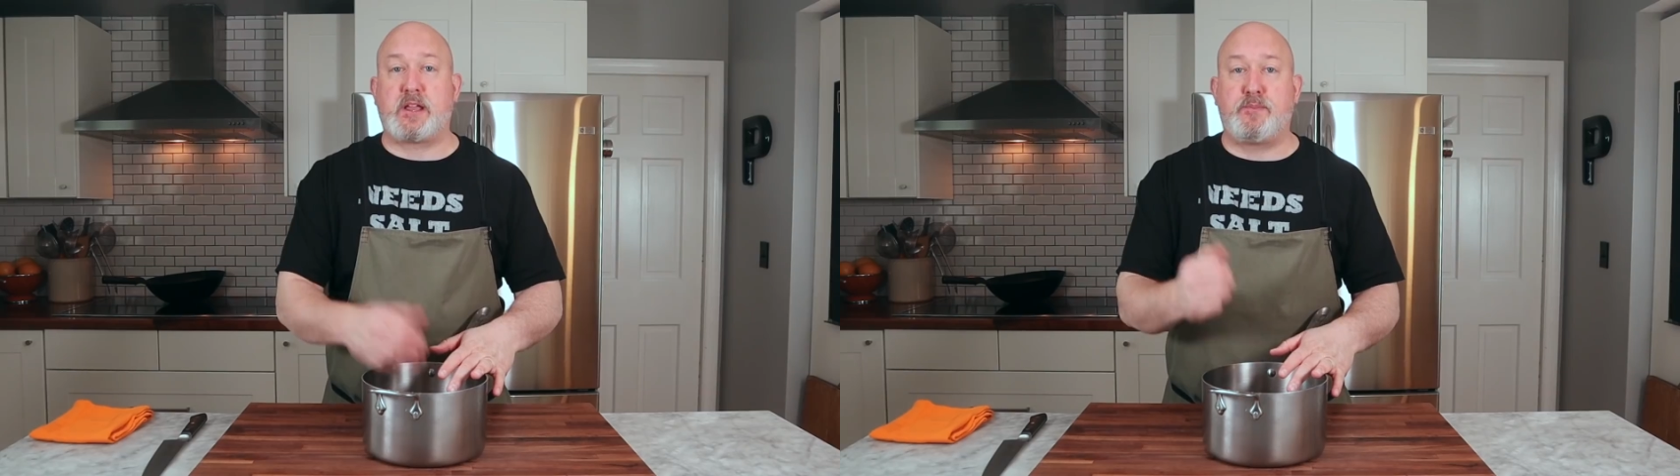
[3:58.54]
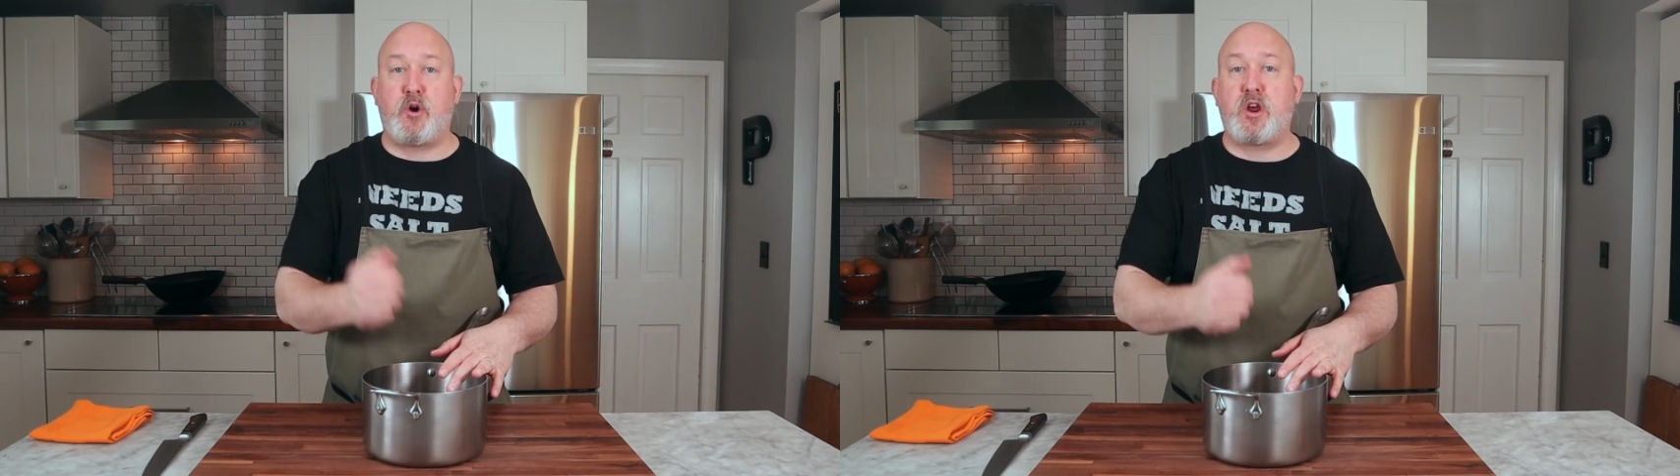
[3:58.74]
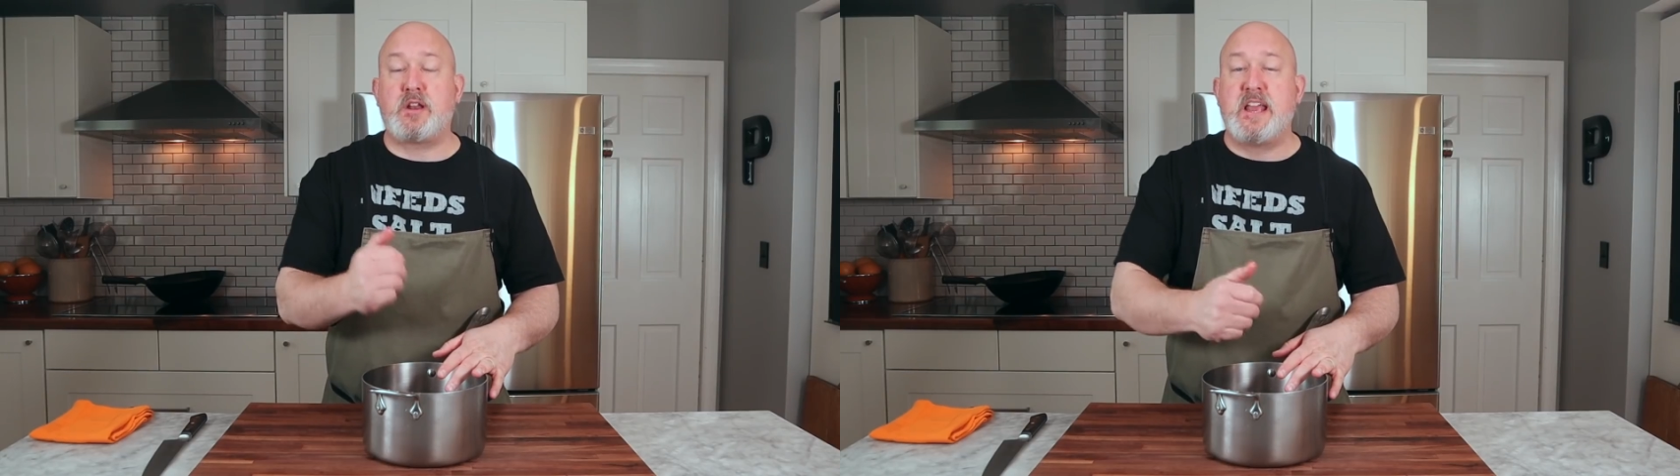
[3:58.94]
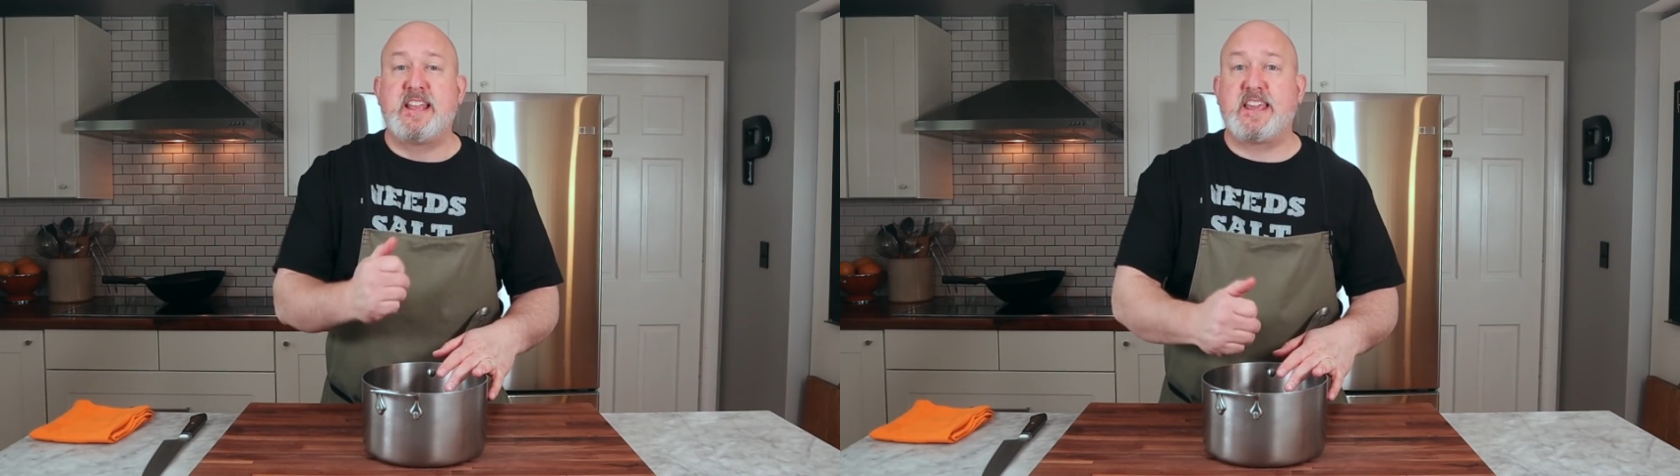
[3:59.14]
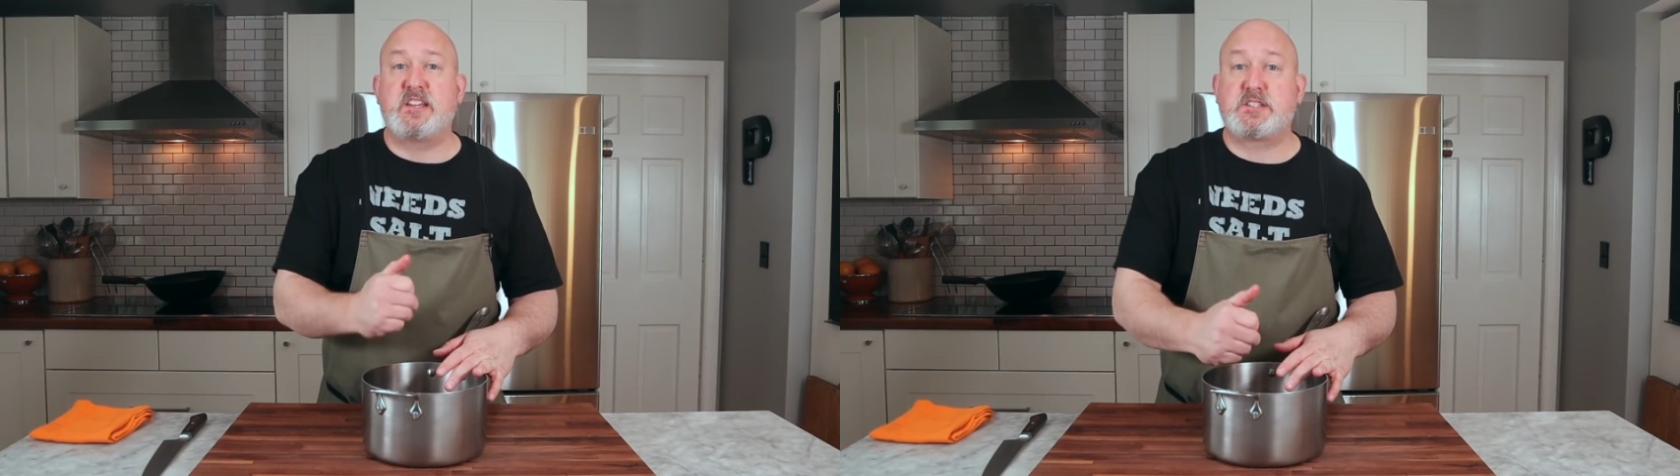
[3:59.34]
apart.
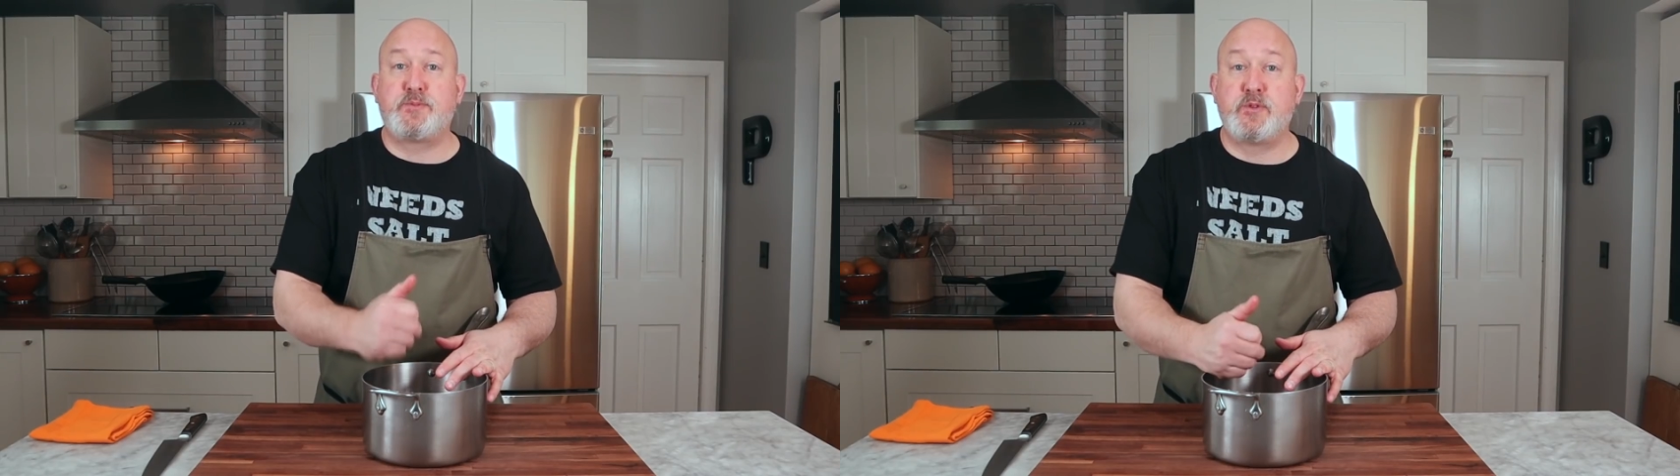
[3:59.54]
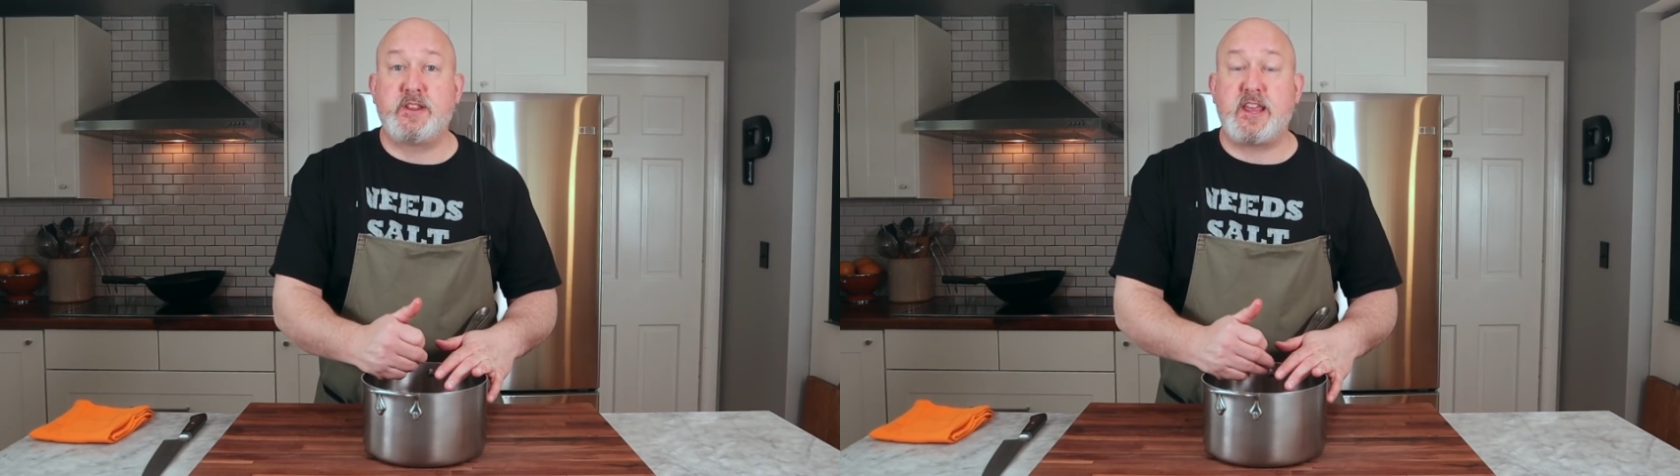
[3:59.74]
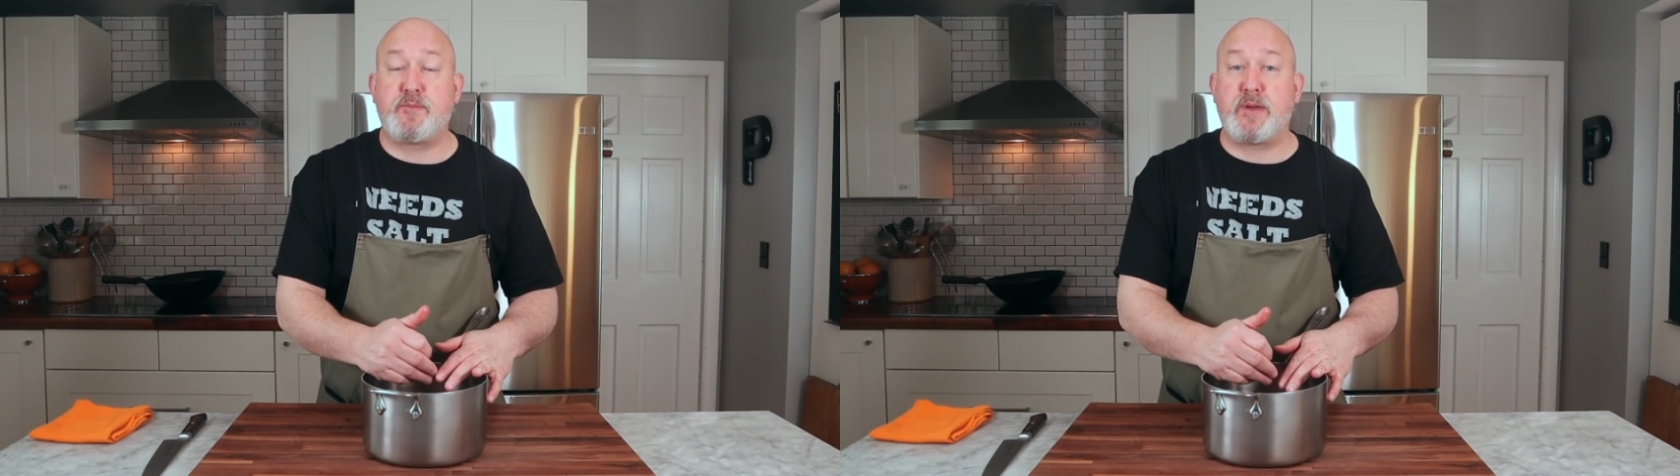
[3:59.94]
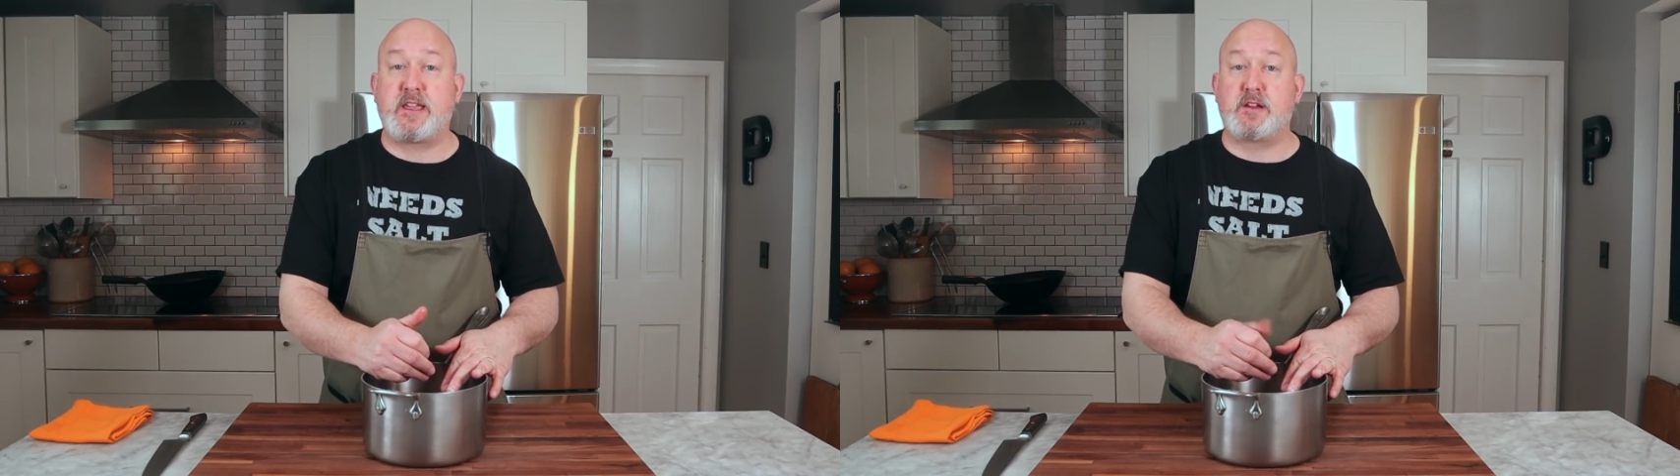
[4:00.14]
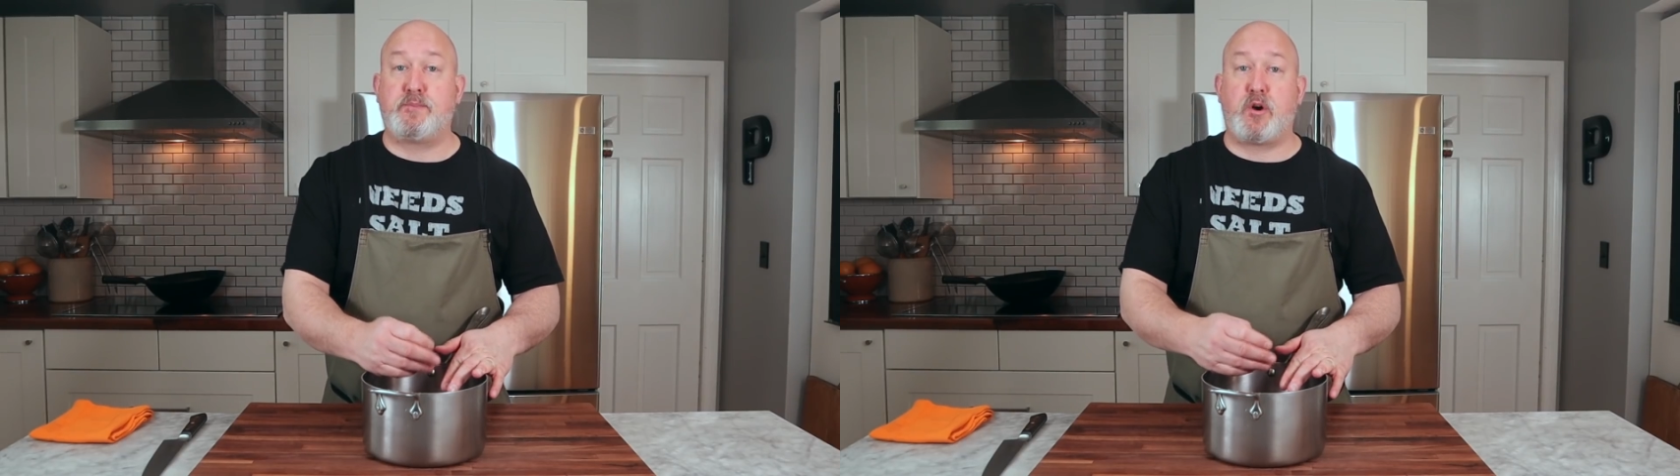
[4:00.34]
Get a spoon in there, break
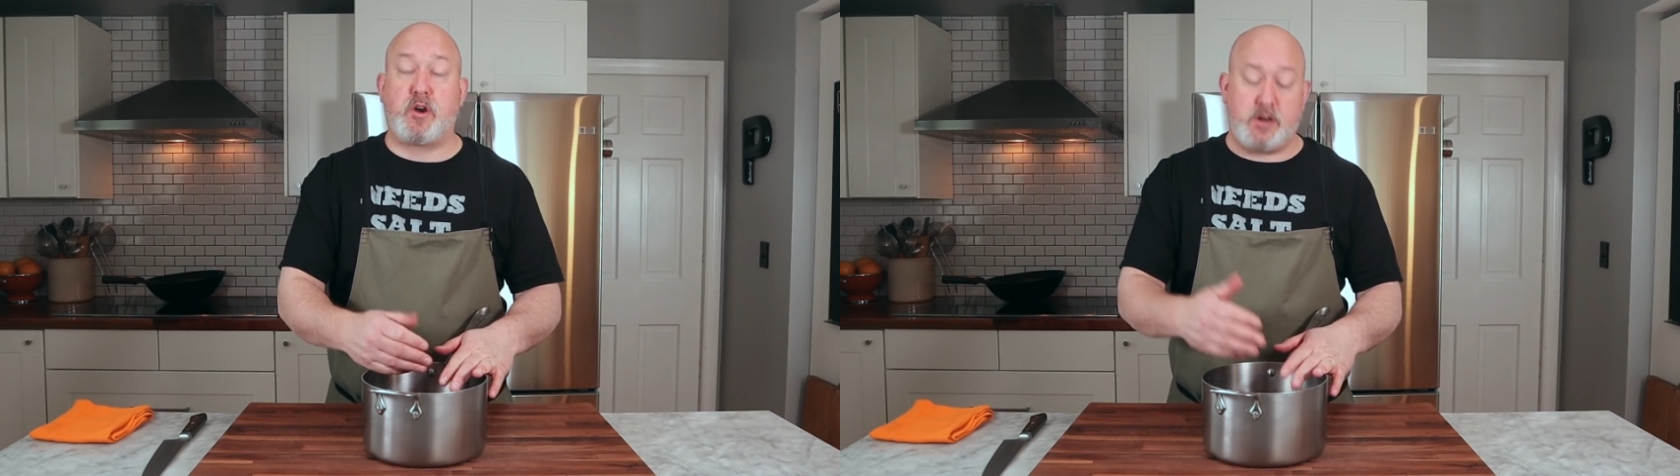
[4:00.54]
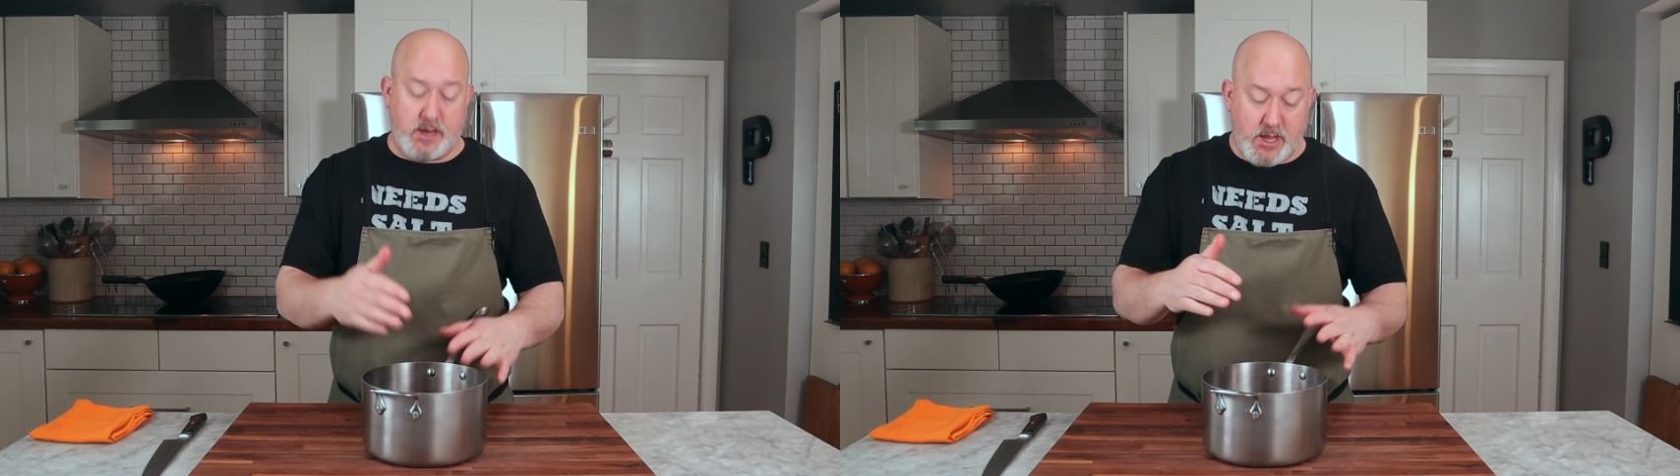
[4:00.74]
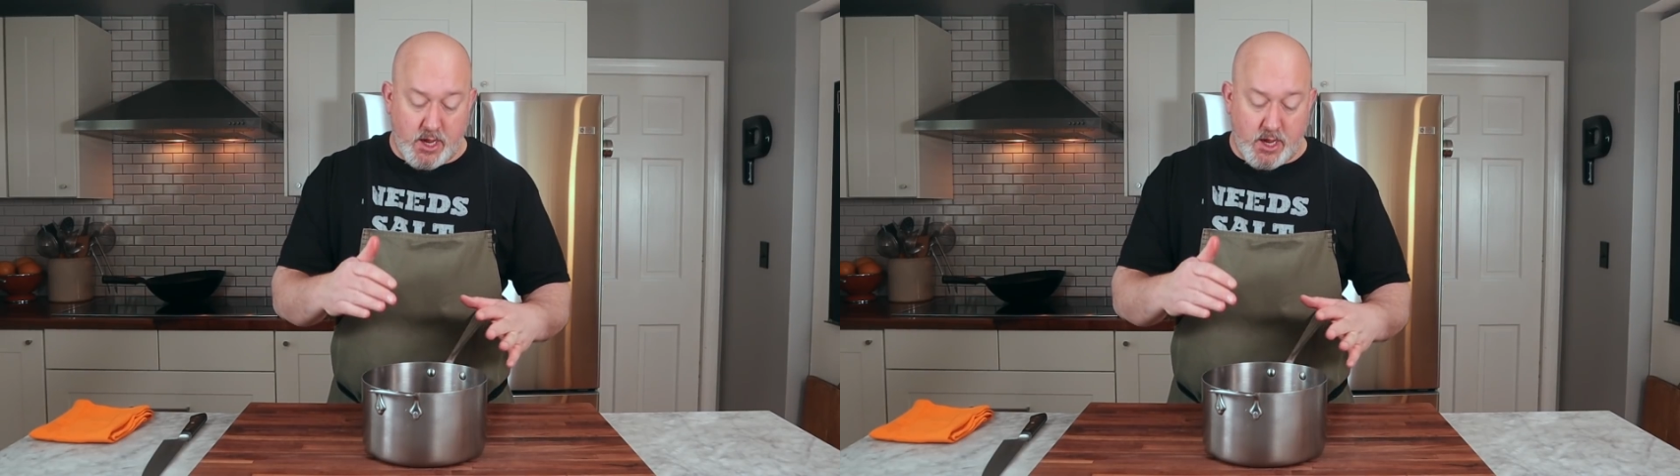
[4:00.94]
it apart.